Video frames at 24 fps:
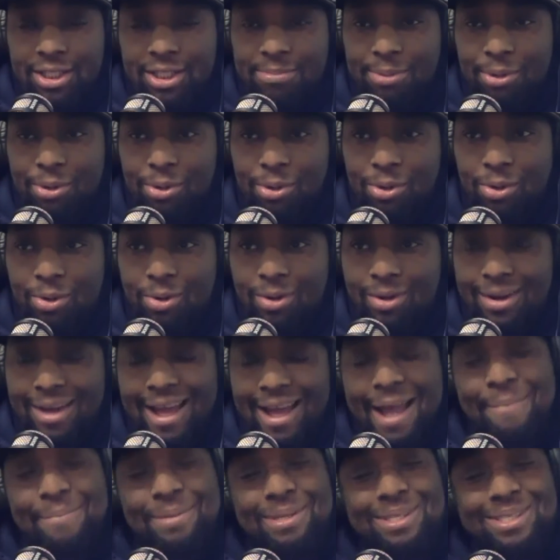spoke on
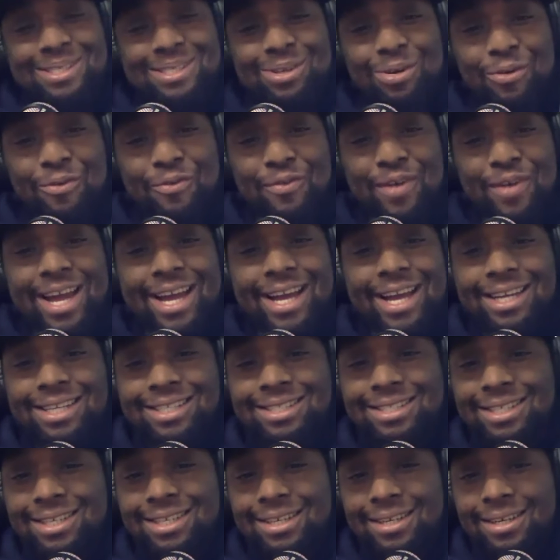Happened So
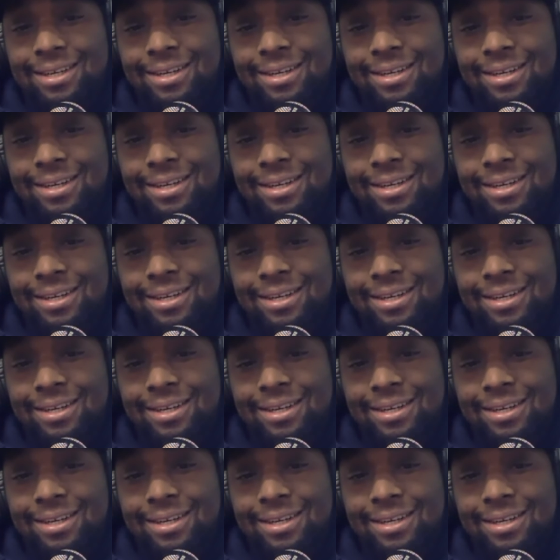Fast.